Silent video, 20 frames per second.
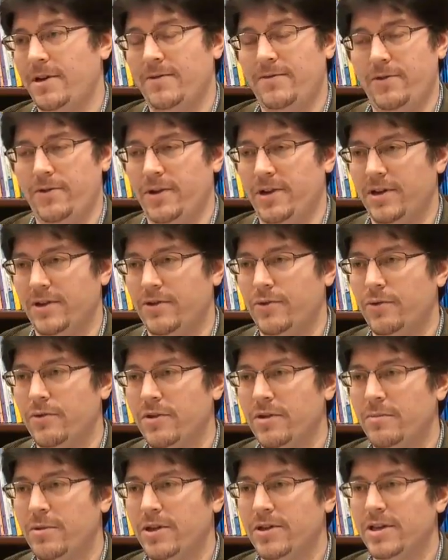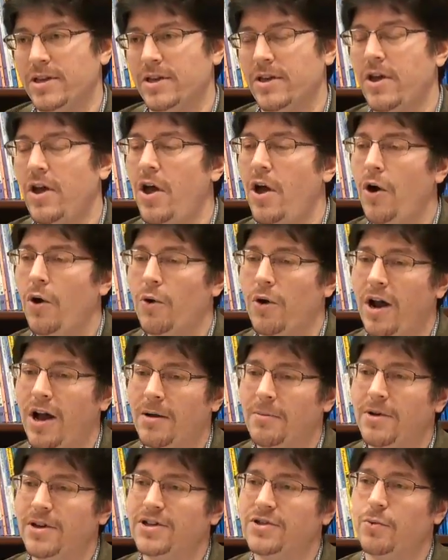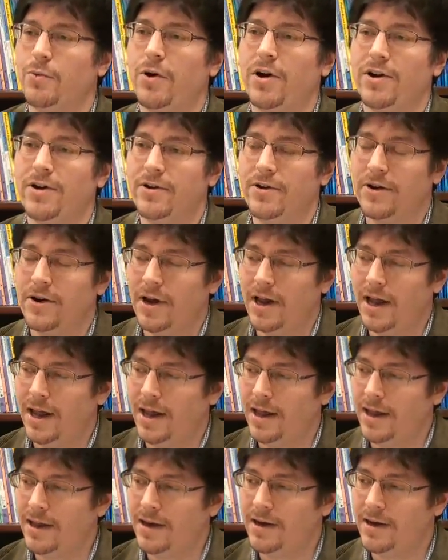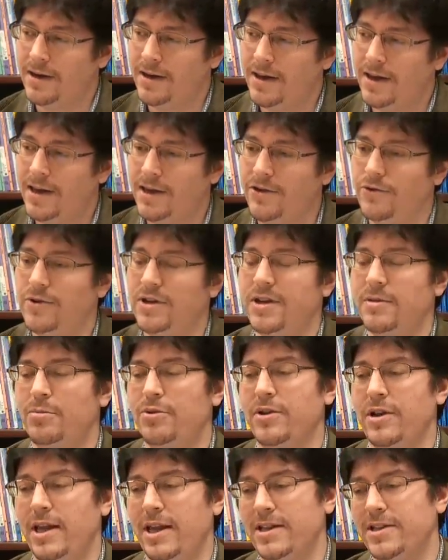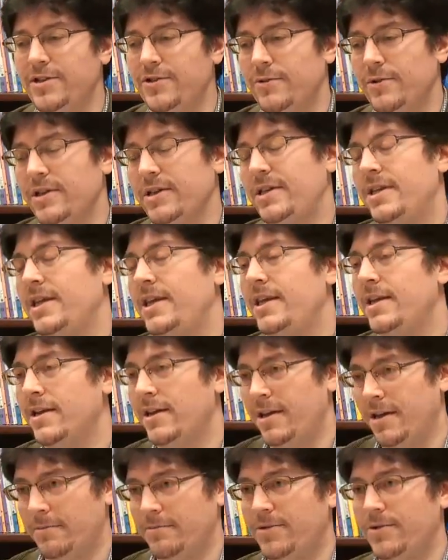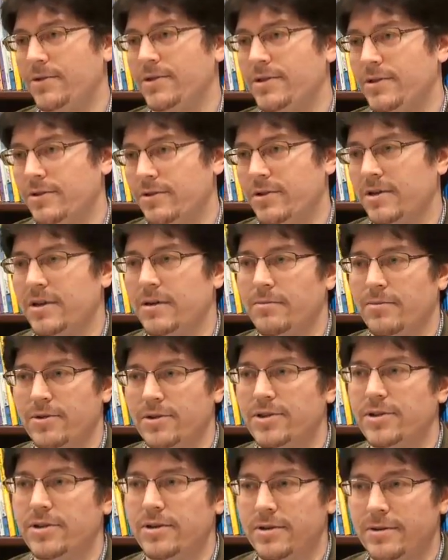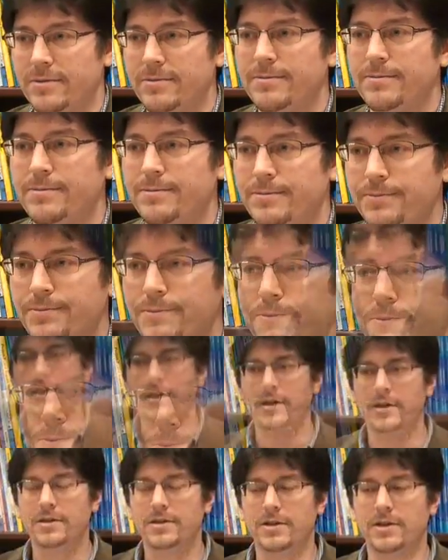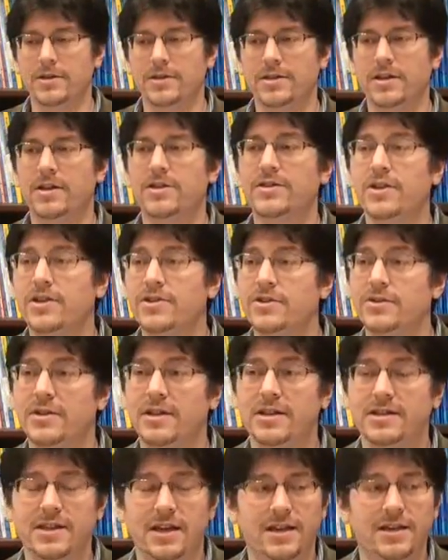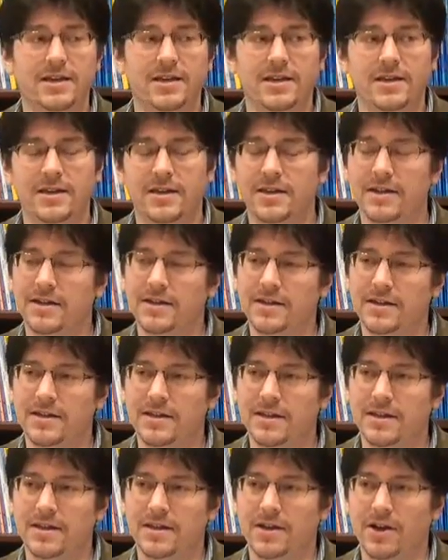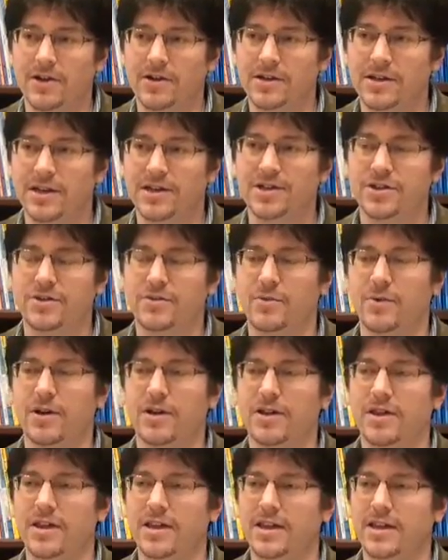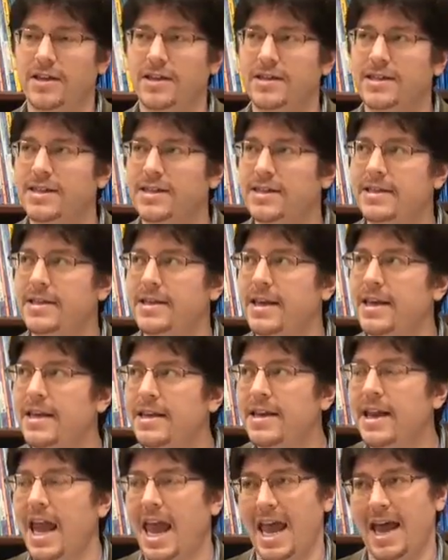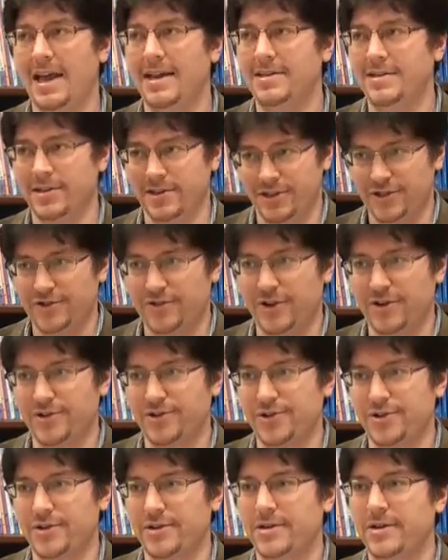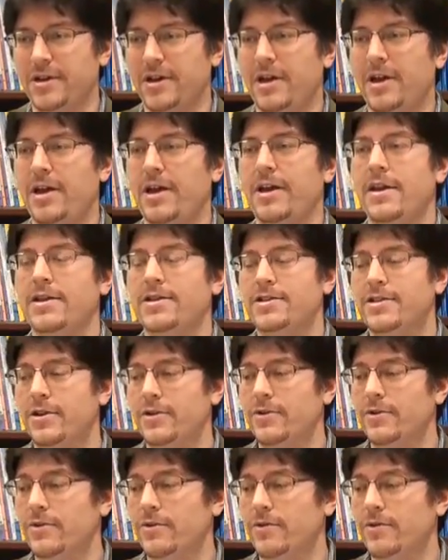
it if you need to cool the building, or how much water and heat you need to put into it to heat it up to a certain temperature. So there's, there's also this idea in, in architecture where the skin as structure. Mm -hmm. So